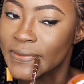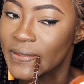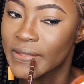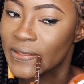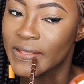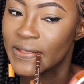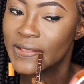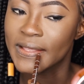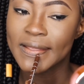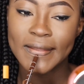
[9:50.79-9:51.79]
So I'm
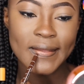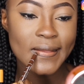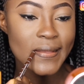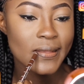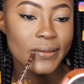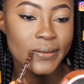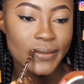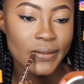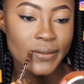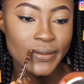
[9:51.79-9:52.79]
going on with a brown
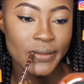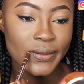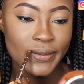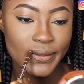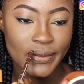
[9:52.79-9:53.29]
pencil,